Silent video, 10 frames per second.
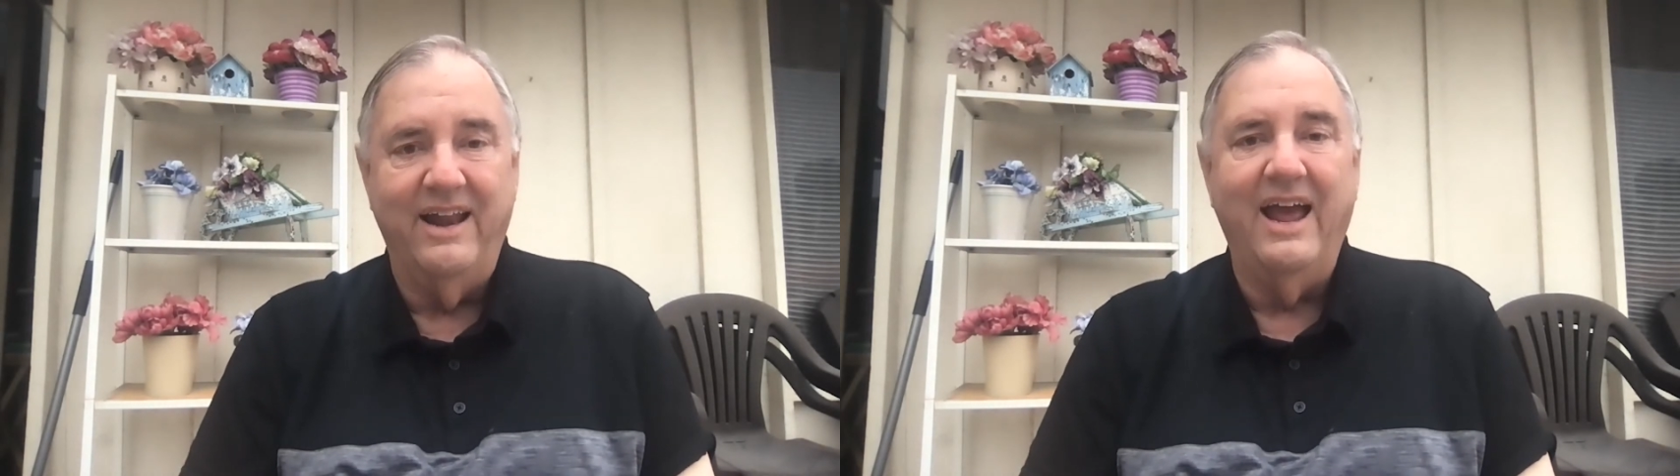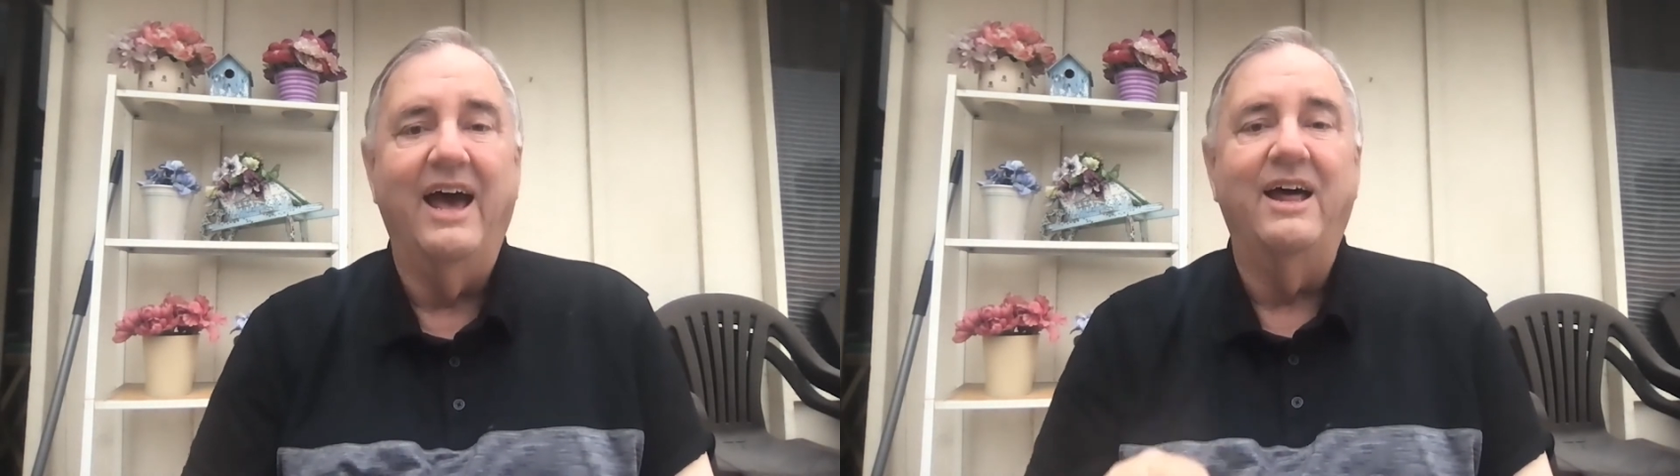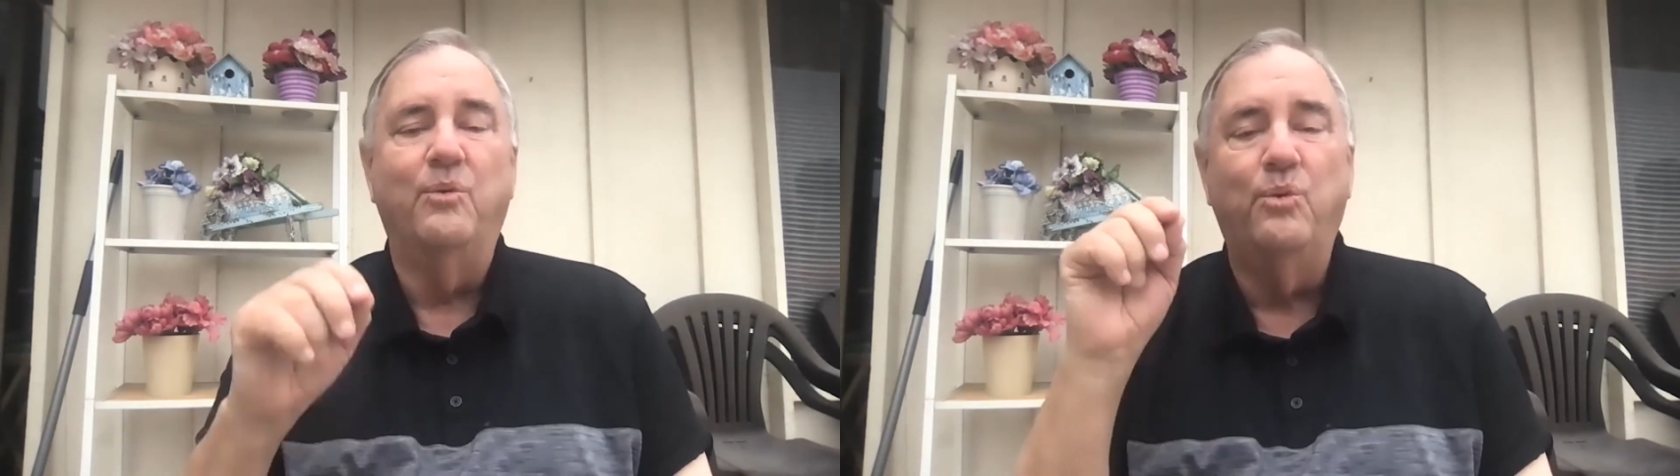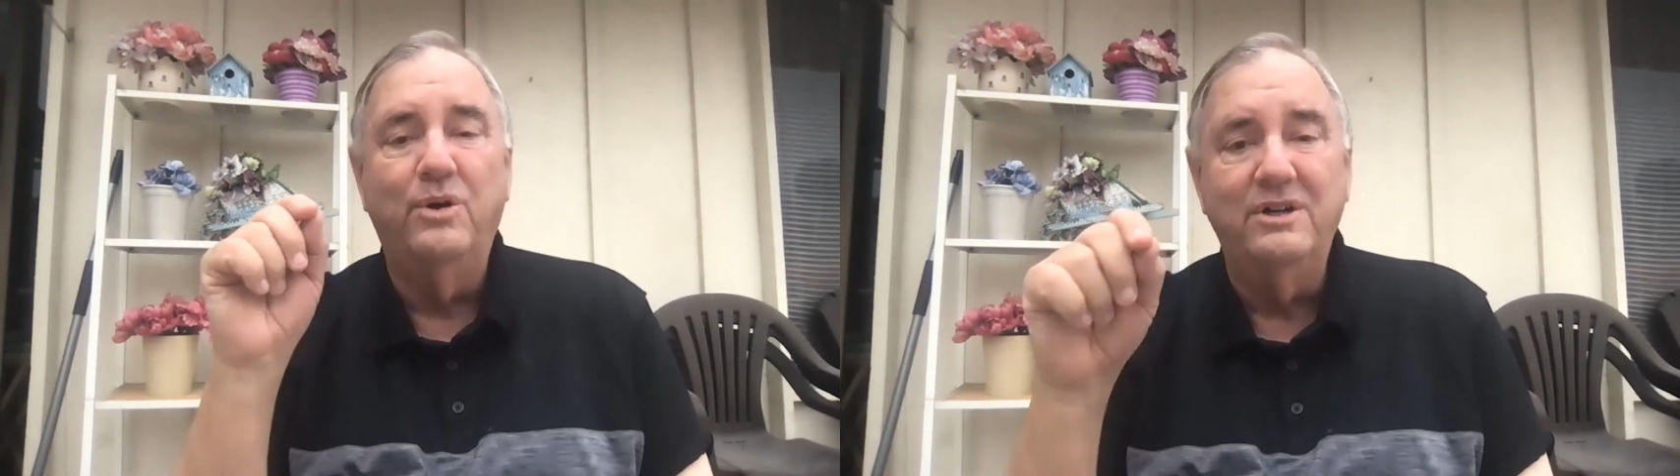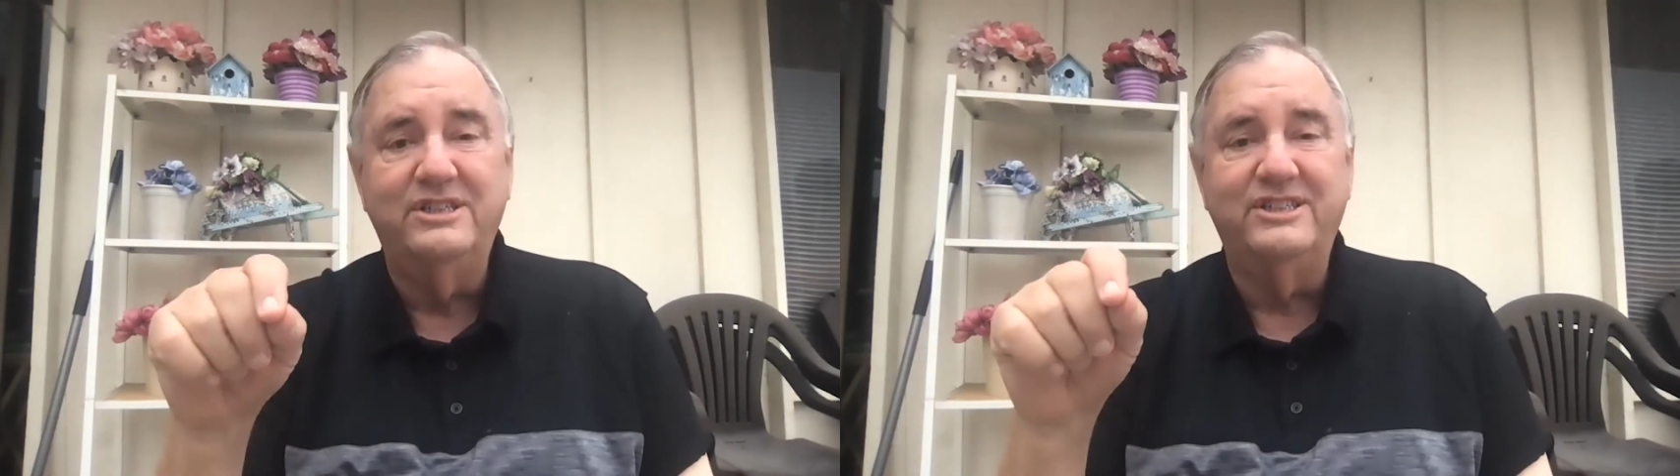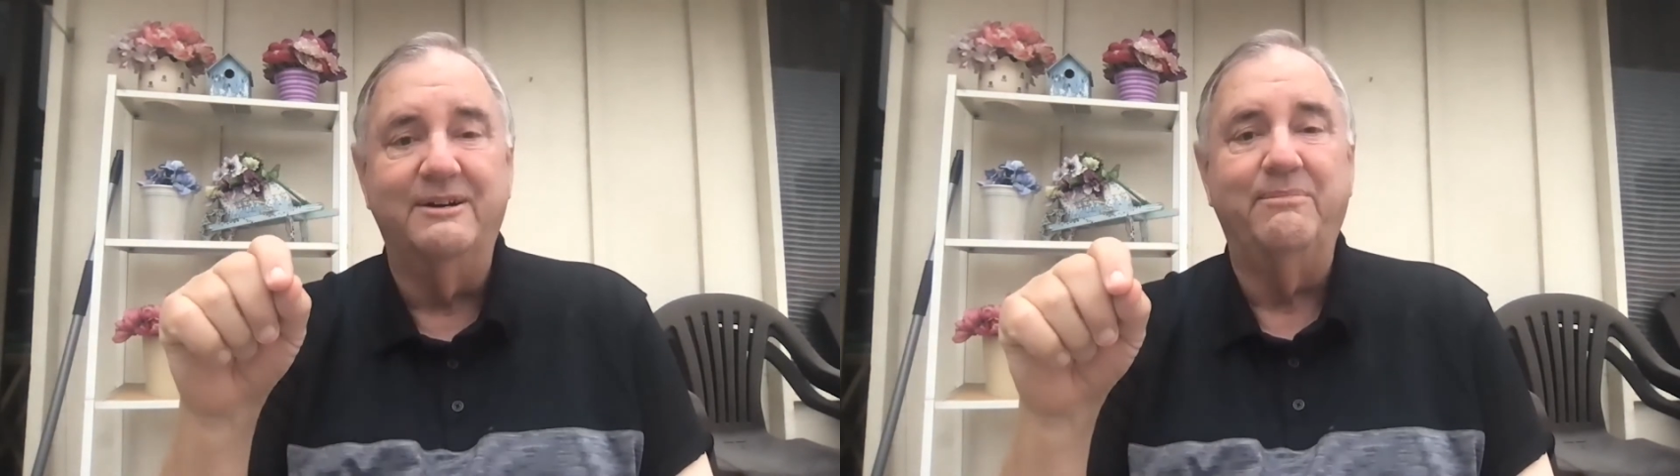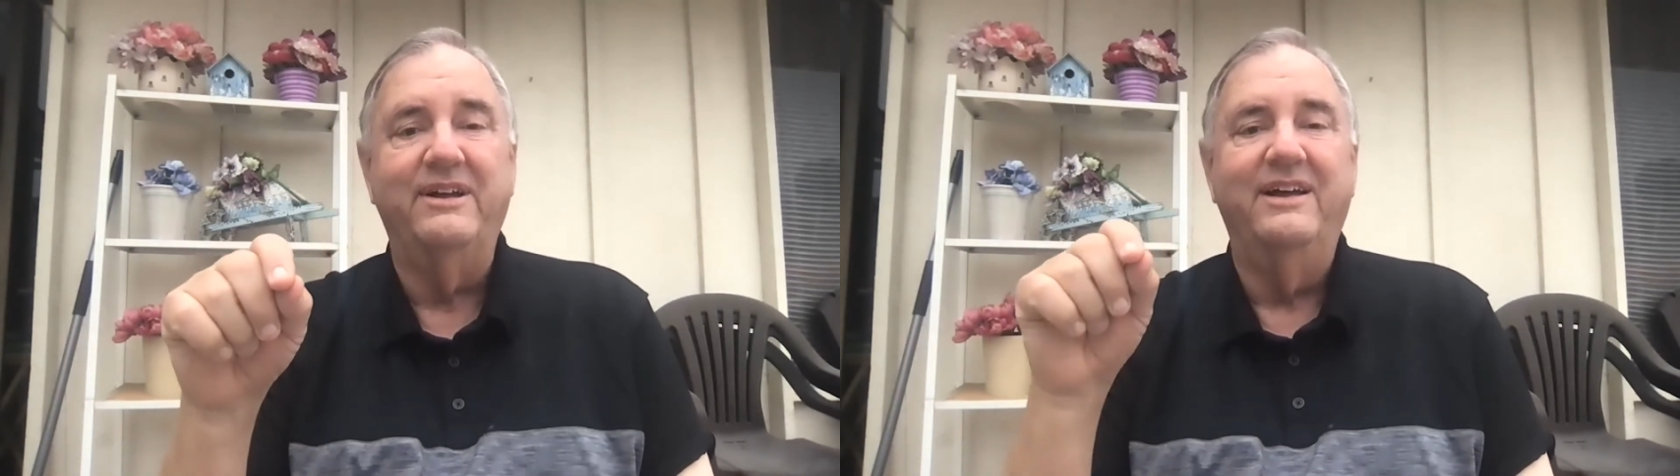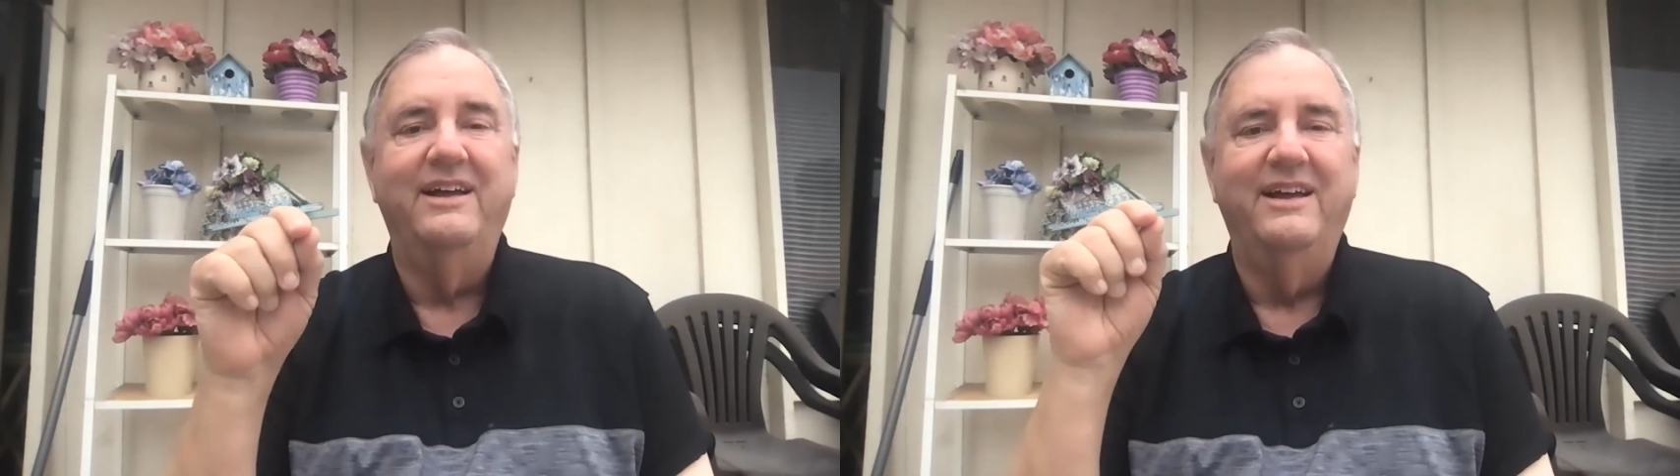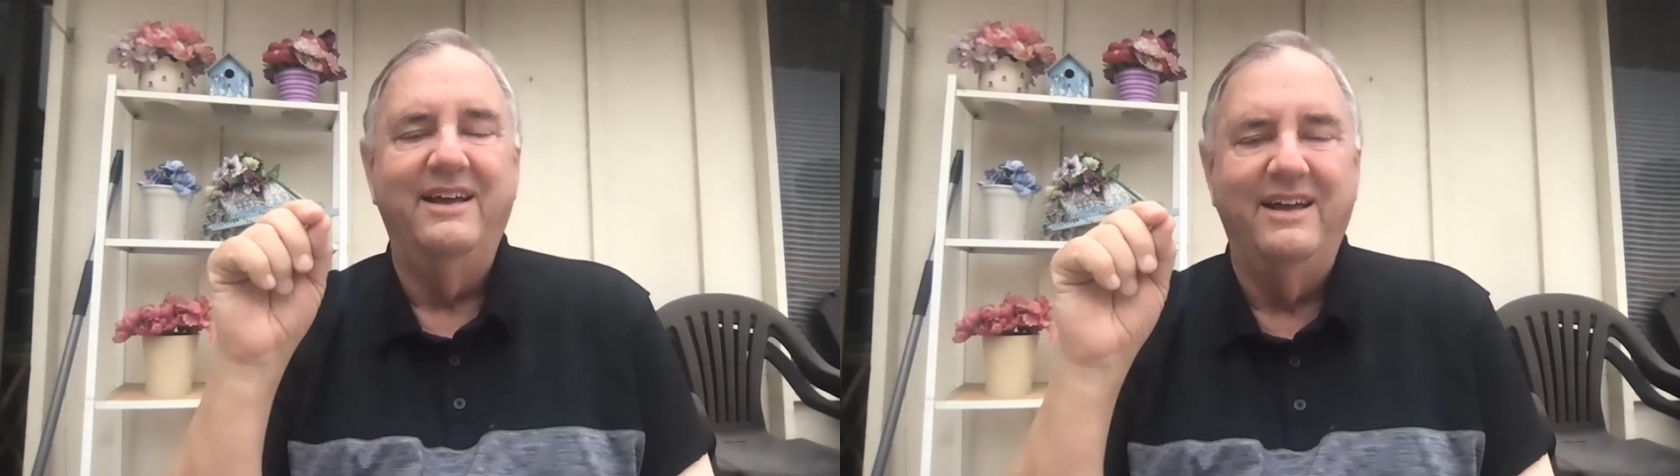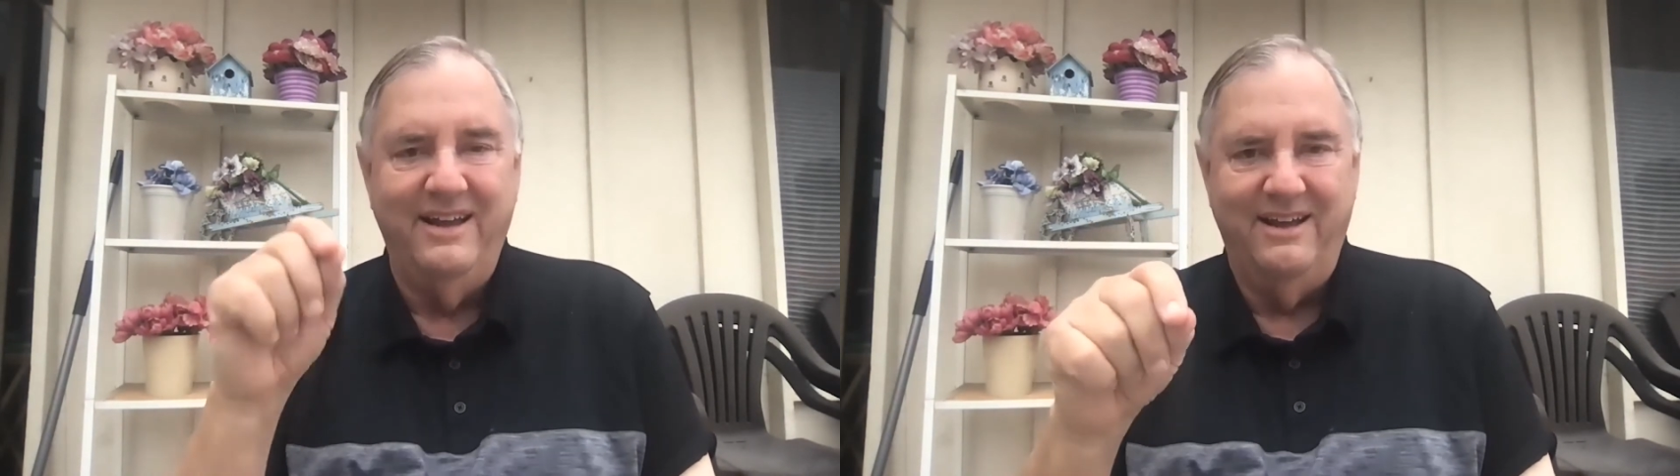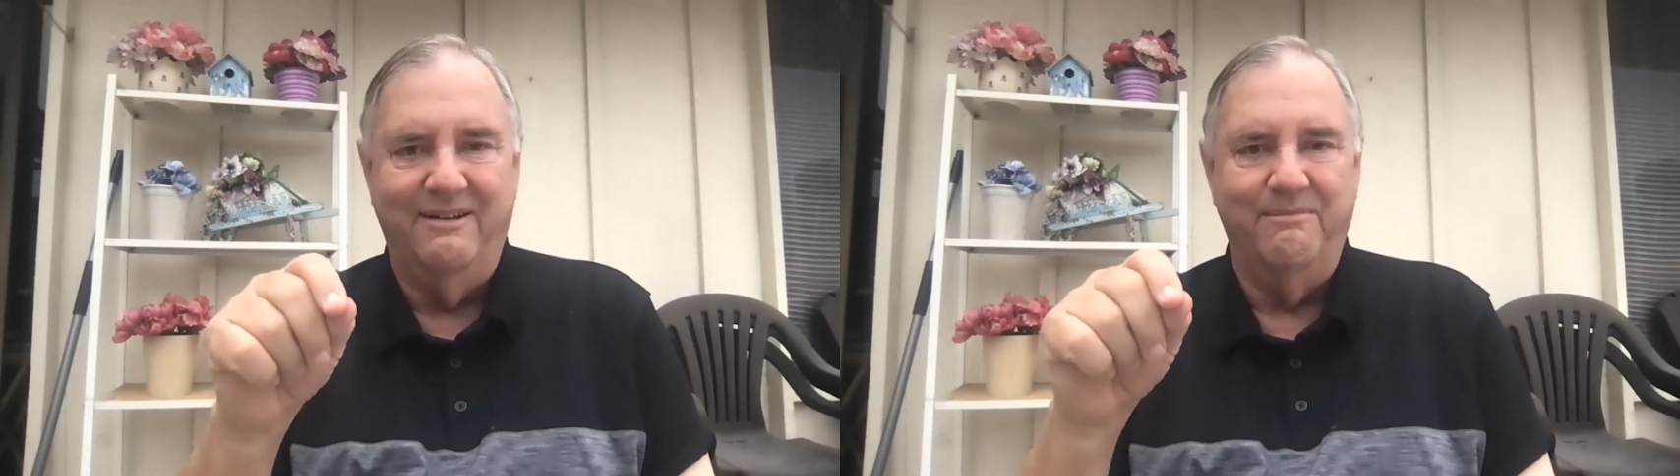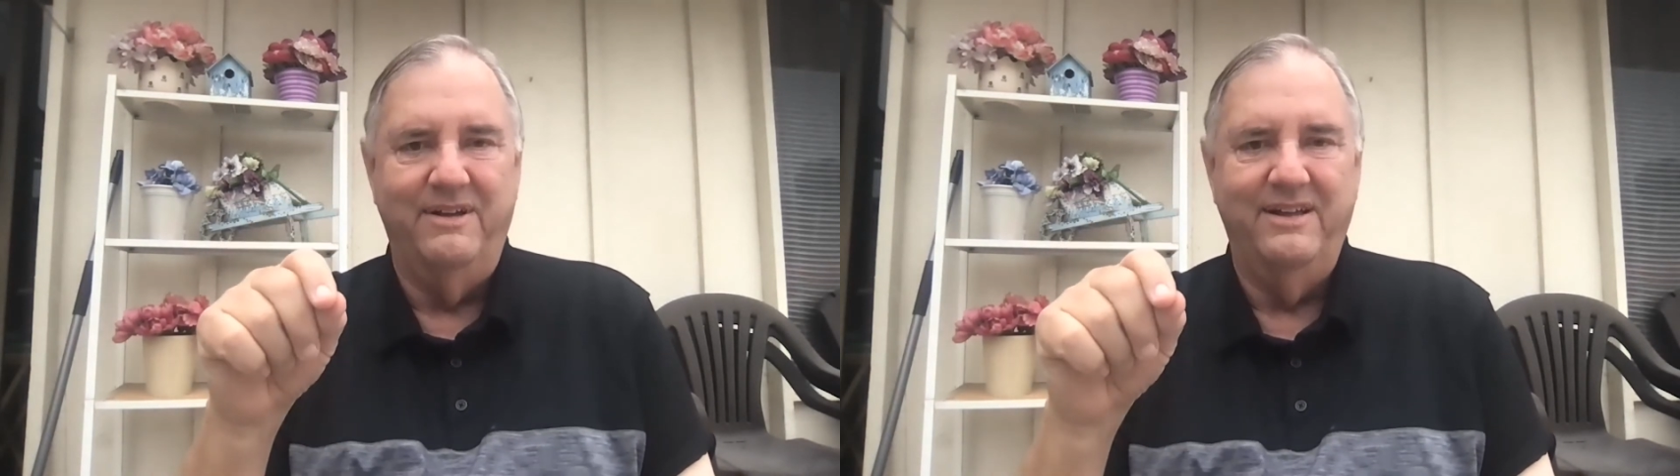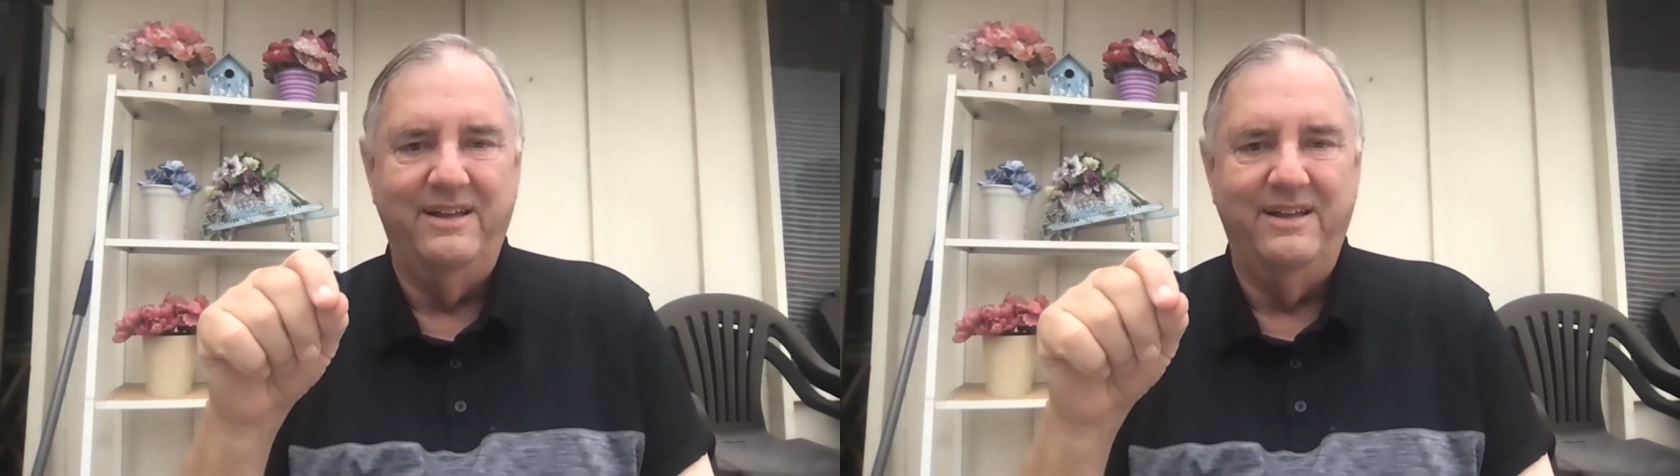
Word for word: and worship Him.